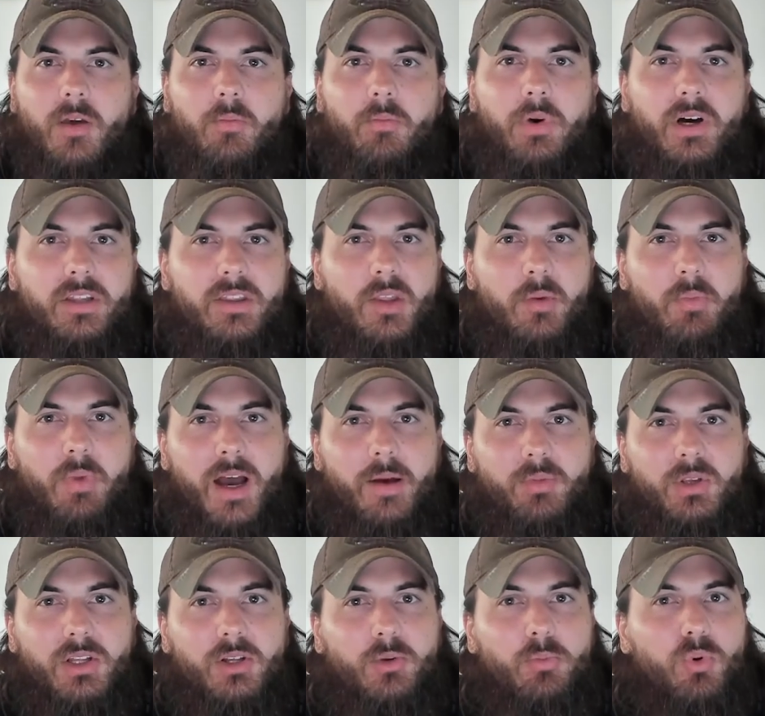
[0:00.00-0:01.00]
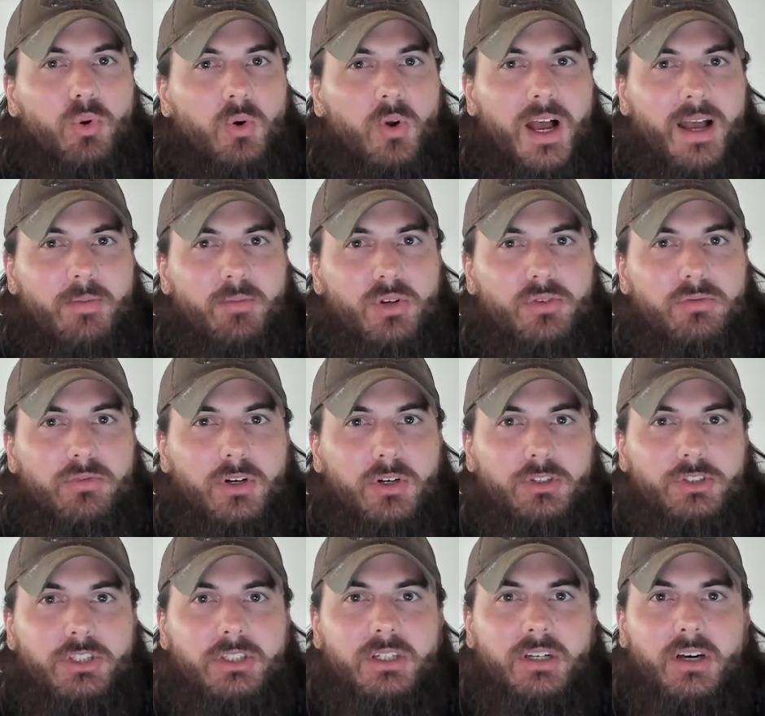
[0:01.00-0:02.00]
But the popular primal
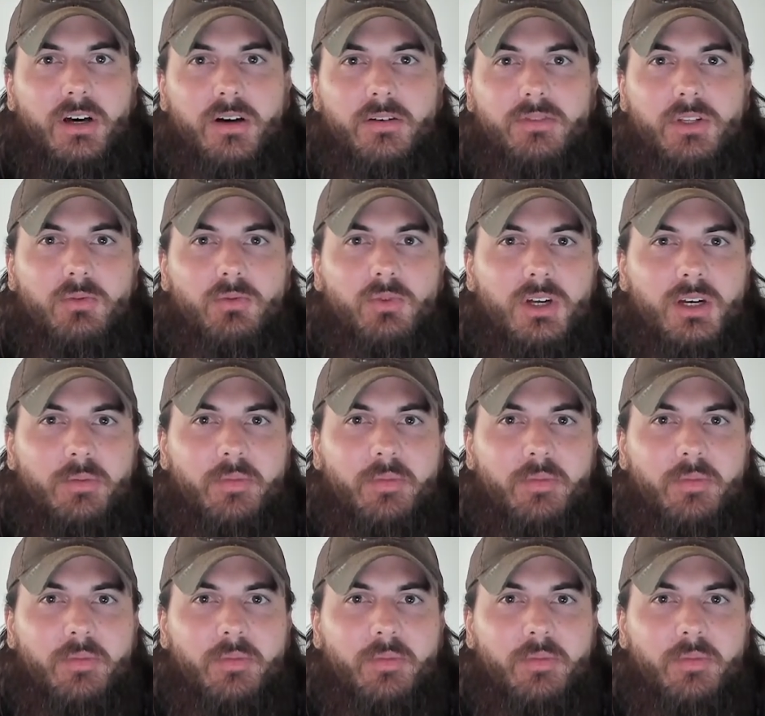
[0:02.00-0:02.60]
version of the run